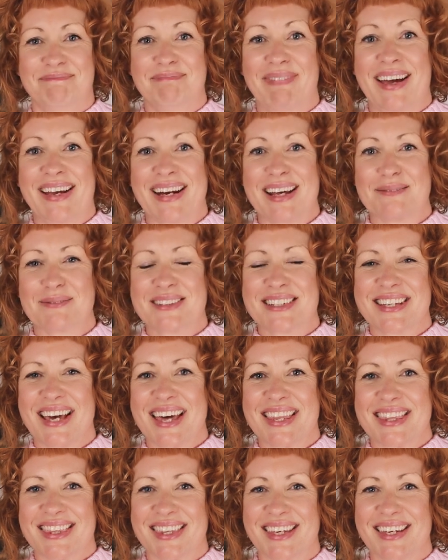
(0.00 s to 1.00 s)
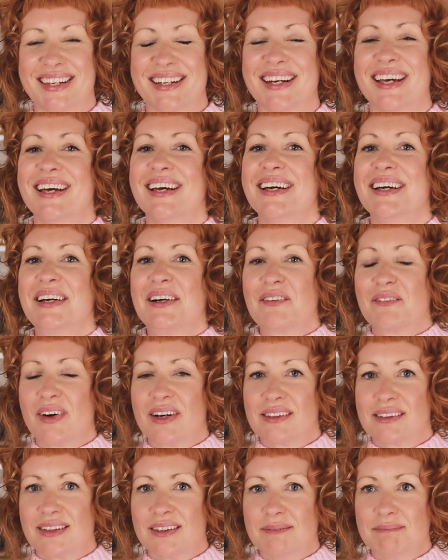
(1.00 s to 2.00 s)
my name's Kathleen.
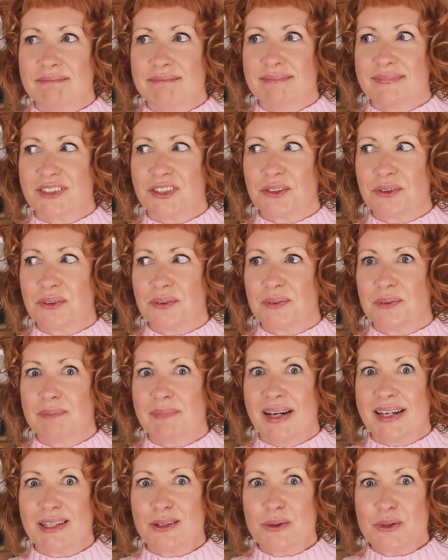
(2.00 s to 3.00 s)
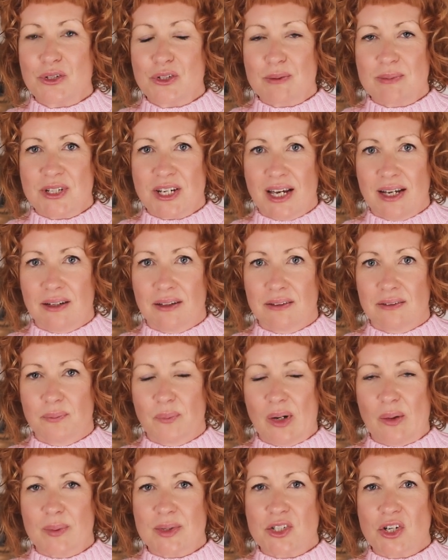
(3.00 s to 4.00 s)
Welcome to my YouTube channel
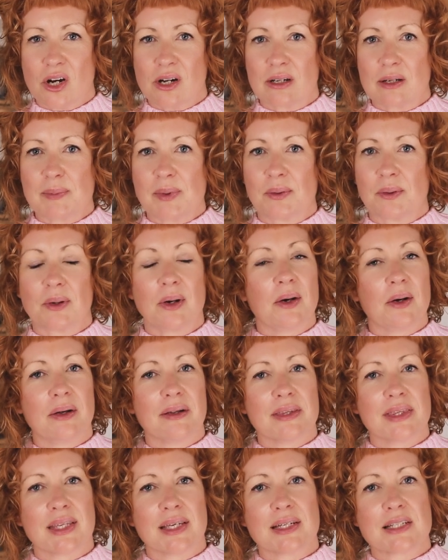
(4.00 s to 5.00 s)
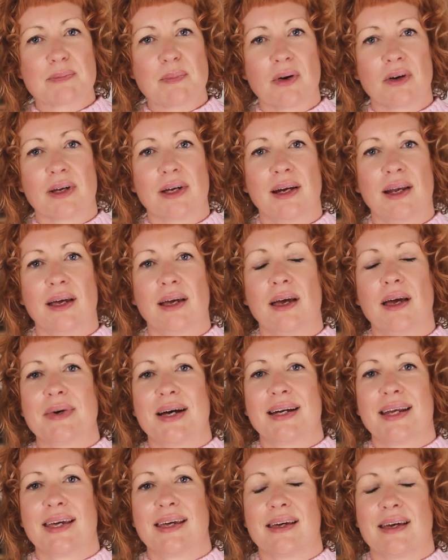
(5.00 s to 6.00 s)
where we talk about all things marketing,
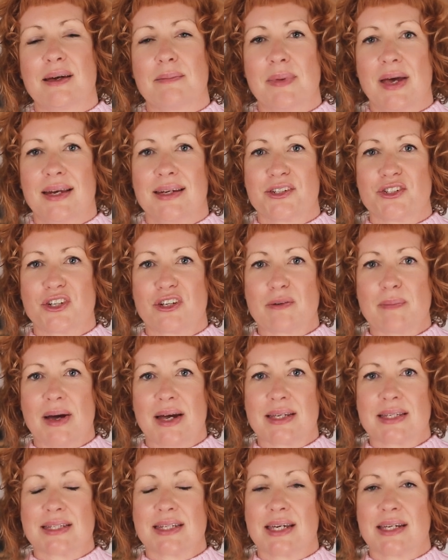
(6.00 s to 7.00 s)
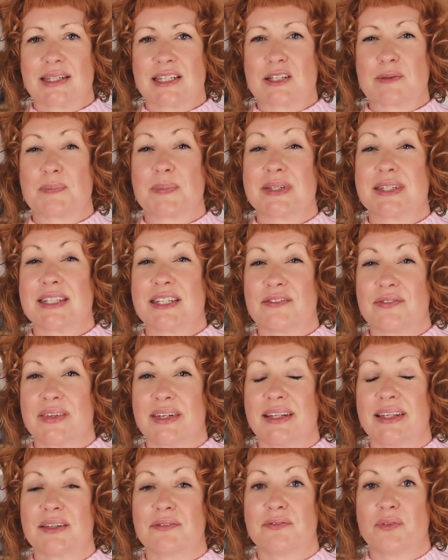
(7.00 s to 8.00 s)
money, and managing your mindset
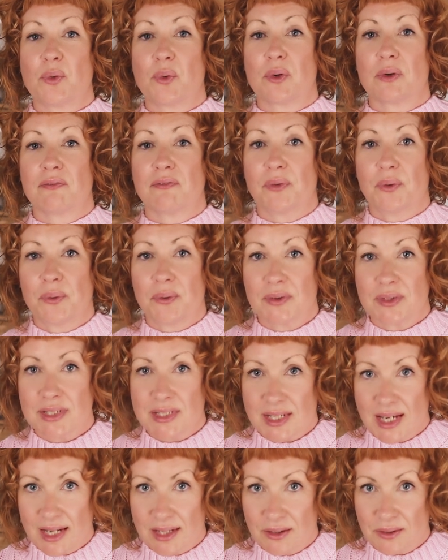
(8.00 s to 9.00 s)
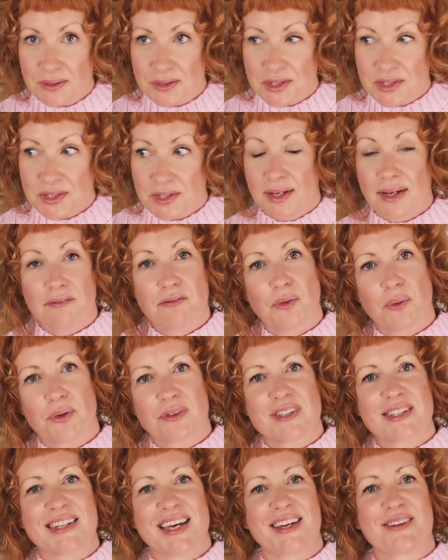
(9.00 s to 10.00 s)
specifically for floral designers and
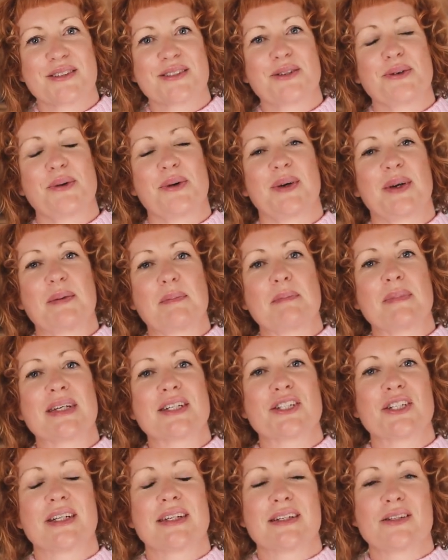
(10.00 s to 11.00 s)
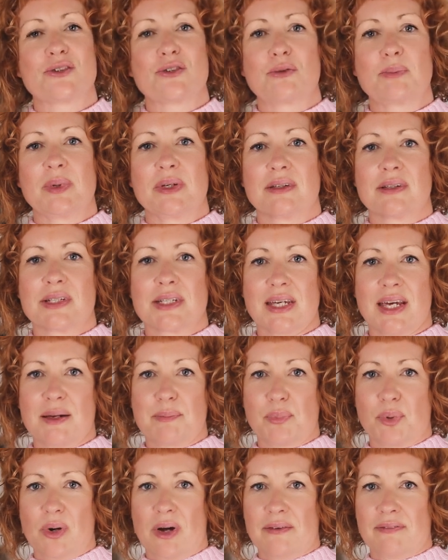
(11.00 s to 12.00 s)
floral designers who are on a mission to build a
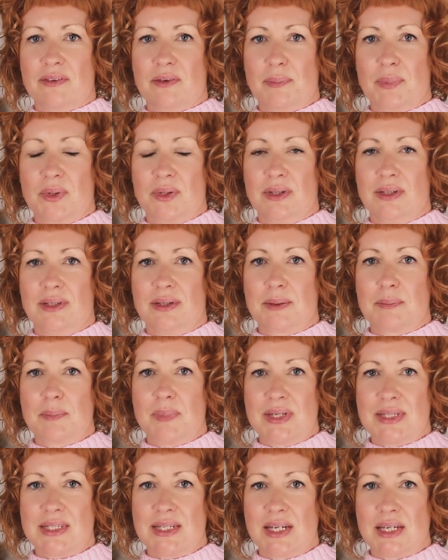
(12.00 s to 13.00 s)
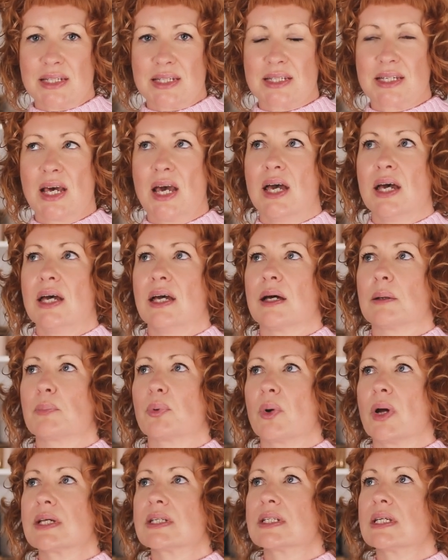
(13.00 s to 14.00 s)
profitable business. And
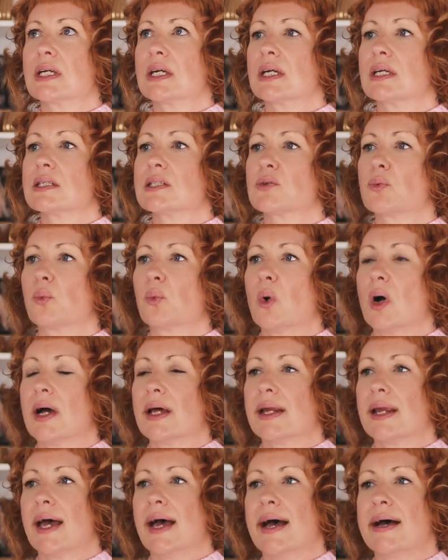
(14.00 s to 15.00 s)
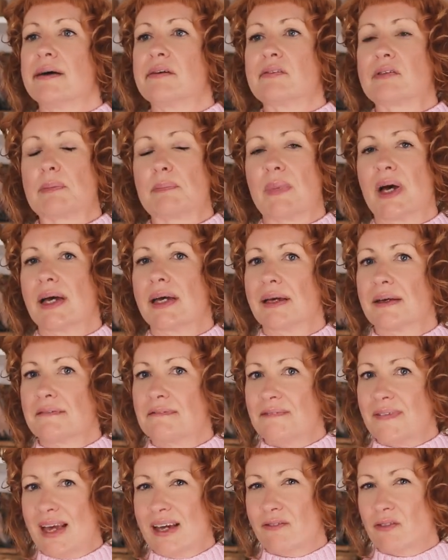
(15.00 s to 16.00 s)
pricing is one of my
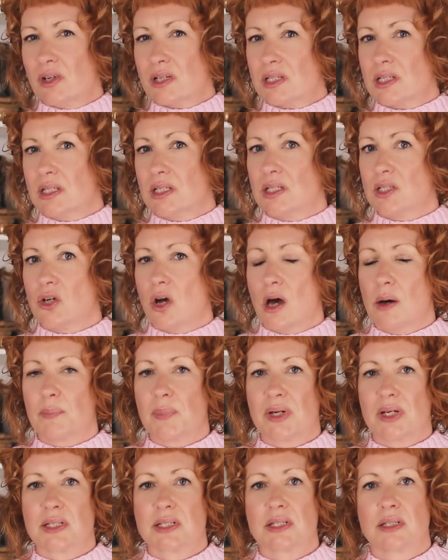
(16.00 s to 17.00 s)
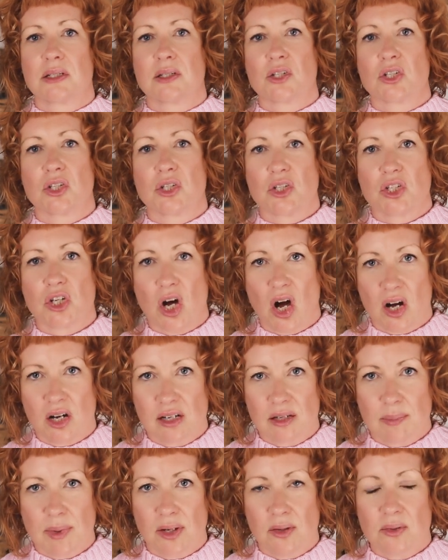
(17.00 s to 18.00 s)
favorite topics to
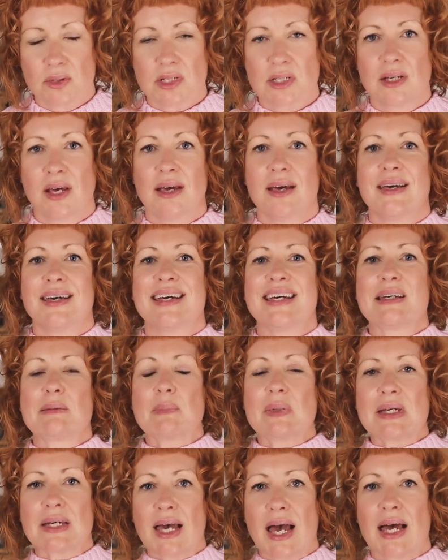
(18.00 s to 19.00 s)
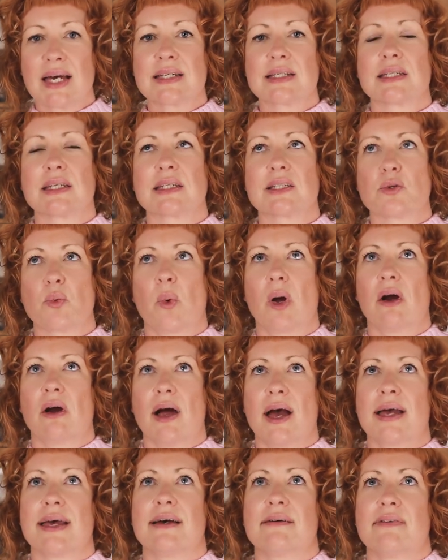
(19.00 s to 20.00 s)
talk about because it's where
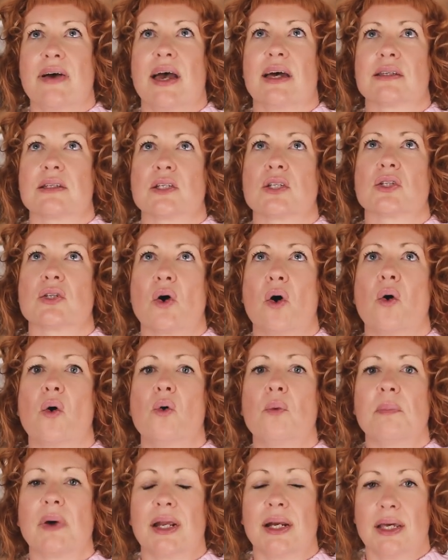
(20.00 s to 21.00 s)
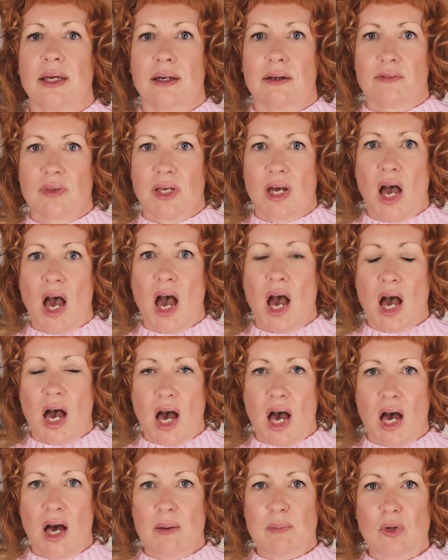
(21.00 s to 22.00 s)
I have had so many of the
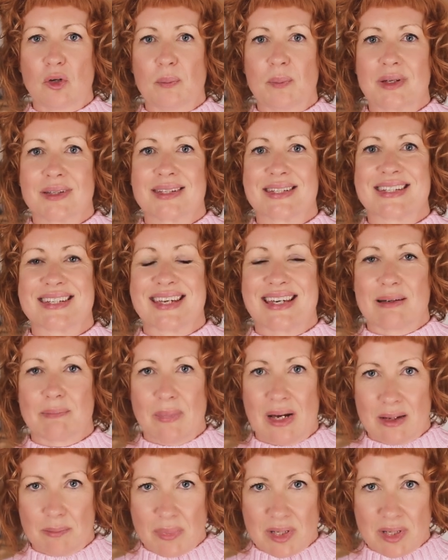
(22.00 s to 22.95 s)
aha moments in my